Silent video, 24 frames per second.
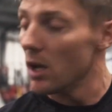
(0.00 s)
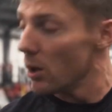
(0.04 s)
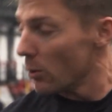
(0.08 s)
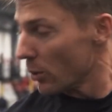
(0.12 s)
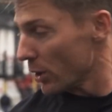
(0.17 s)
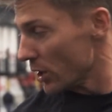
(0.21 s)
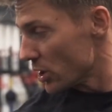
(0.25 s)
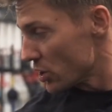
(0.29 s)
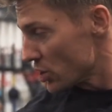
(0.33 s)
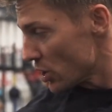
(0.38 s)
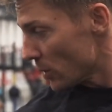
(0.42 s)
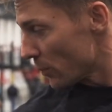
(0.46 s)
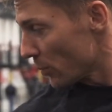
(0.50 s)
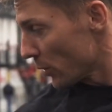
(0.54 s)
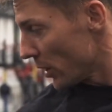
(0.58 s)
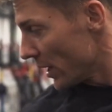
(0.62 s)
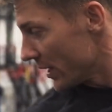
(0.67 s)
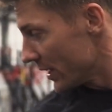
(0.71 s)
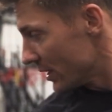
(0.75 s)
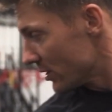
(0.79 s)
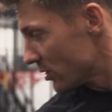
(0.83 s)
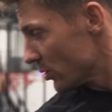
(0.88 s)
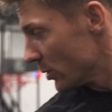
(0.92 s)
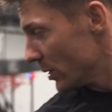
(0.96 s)
we're gonna jump
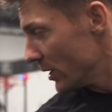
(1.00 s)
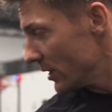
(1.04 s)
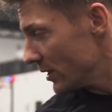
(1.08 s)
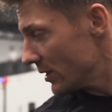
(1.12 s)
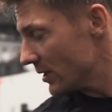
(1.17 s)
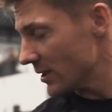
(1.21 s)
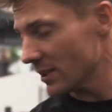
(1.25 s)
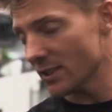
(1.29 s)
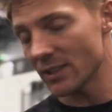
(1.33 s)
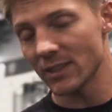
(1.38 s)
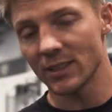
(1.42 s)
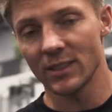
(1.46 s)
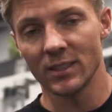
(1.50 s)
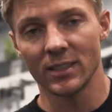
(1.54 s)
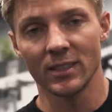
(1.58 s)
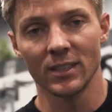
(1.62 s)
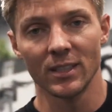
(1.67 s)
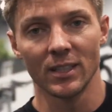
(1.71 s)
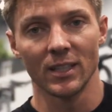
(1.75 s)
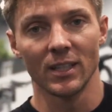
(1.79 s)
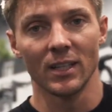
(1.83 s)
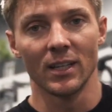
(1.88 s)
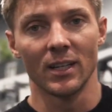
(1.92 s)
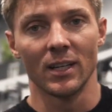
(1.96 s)
right into it.
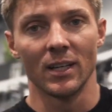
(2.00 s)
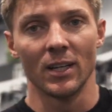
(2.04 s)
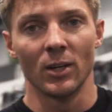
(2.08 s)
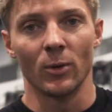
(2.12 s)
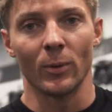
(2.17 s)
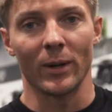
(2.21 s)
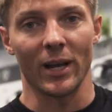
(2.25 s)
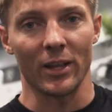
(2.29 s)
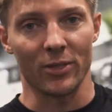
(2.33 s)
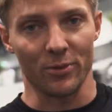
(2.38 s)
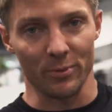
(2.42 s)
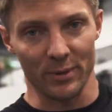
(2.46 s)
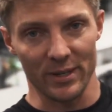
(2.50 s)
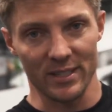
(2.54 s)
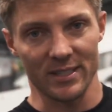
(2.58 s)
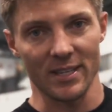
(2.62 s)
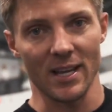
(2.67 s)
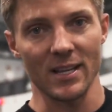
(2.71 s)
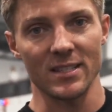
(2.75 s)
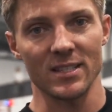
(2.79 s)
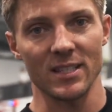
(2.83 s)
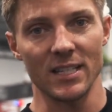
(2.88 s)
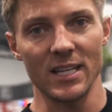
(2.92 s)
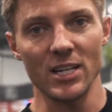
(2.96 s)
We got 3
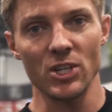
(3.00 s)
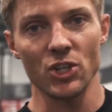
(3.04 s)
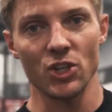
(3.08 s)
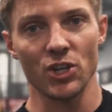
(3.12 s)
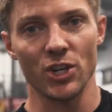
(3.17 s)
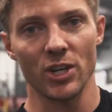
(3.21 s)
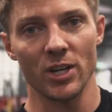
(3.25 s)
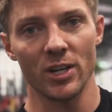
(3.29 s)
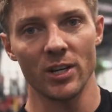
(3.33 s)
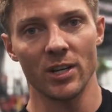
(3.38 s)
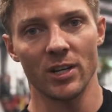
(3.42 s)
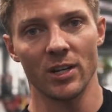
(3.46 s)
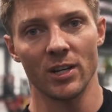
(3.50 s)
sets each.